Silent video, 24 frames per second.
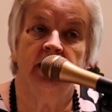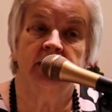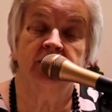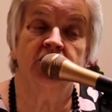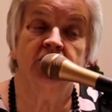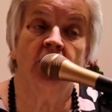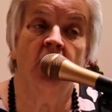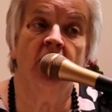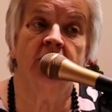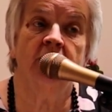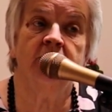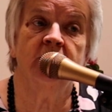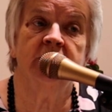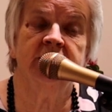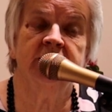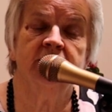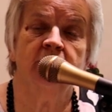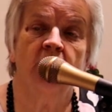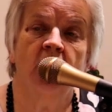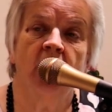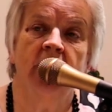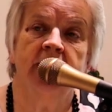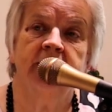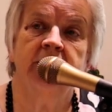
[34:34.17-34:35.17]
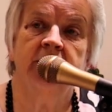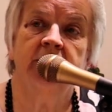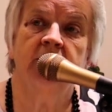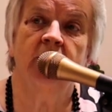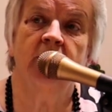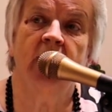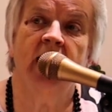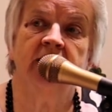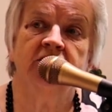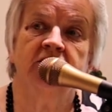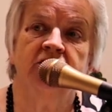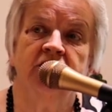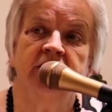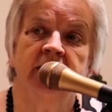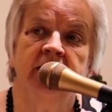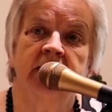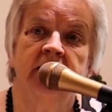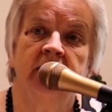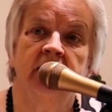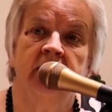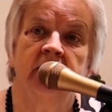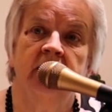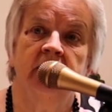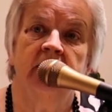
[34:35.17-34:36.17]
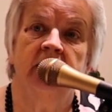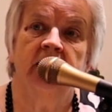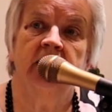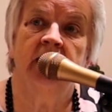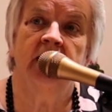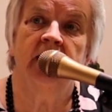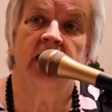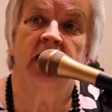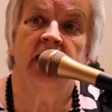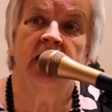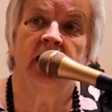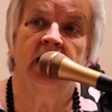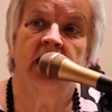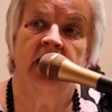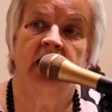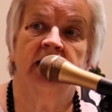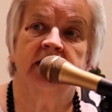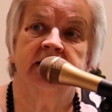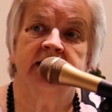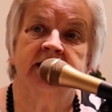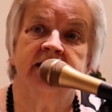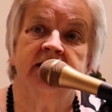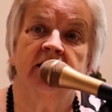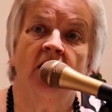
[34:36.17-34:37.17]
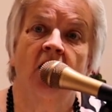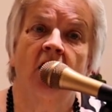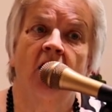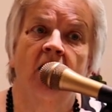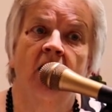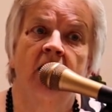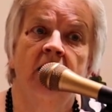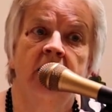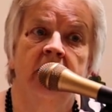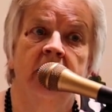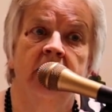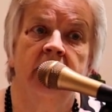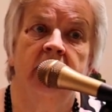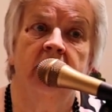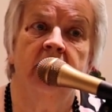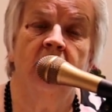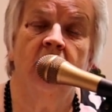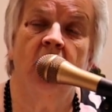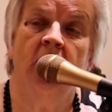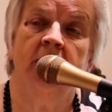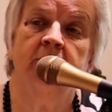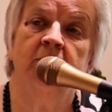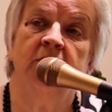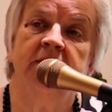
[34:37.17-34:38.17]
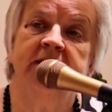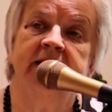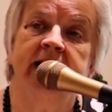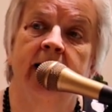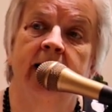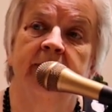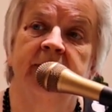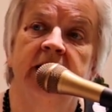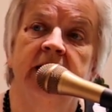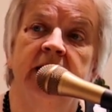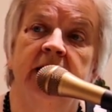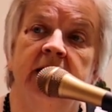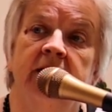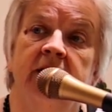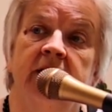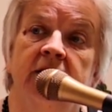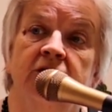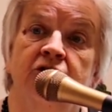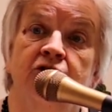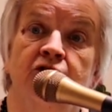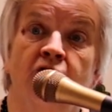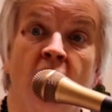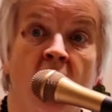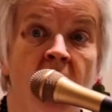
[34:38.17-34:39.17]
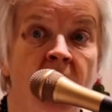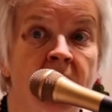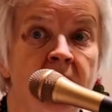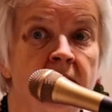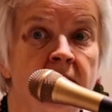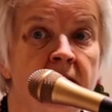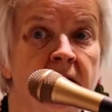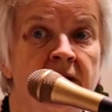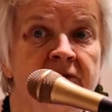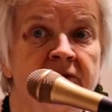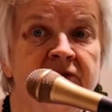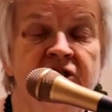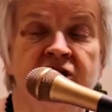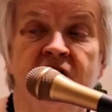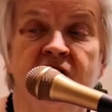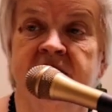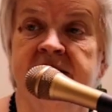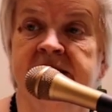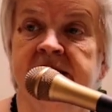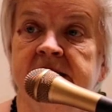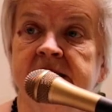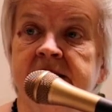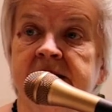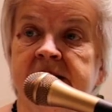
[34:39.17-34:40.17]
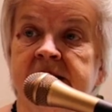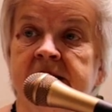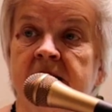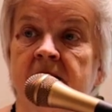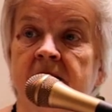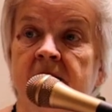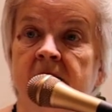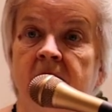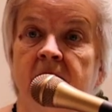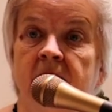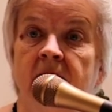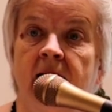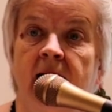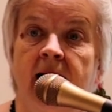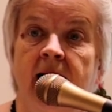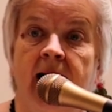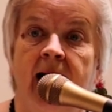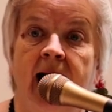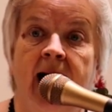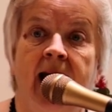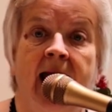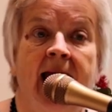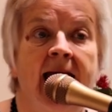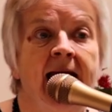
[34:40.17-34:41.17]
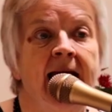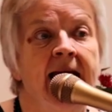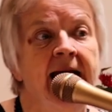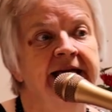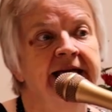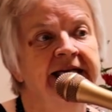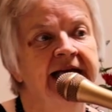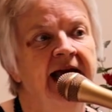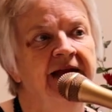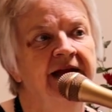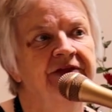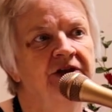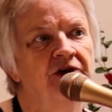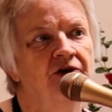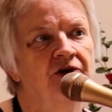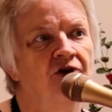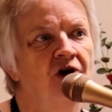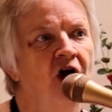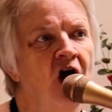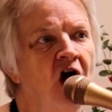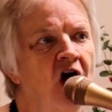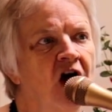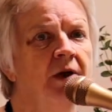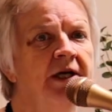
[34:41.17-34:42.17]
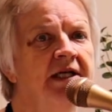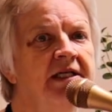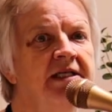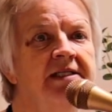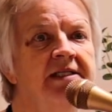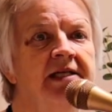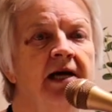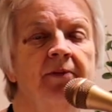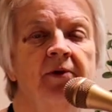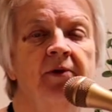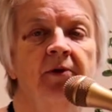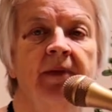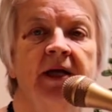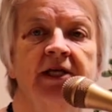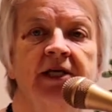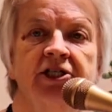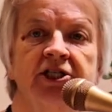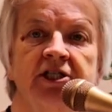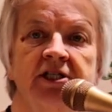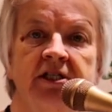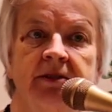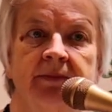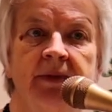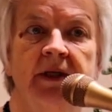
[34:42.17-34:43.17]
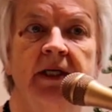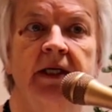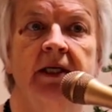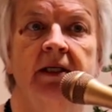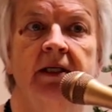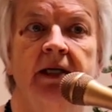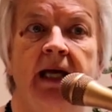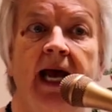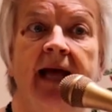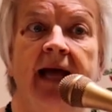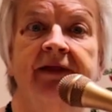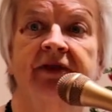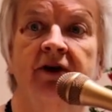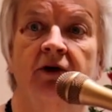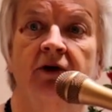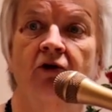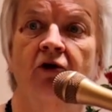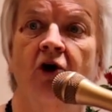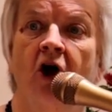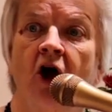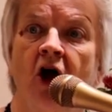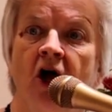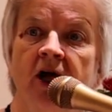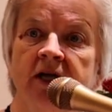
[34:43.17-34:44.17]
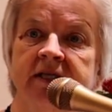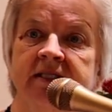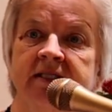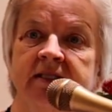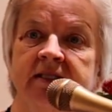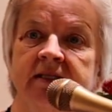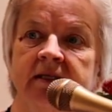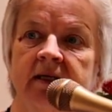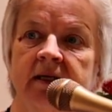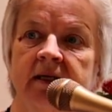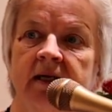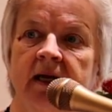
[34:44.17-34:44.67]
John was one who actually saw what was happening in the trial of Jesus and at the cross. The only disciple mentioned to being at the cross.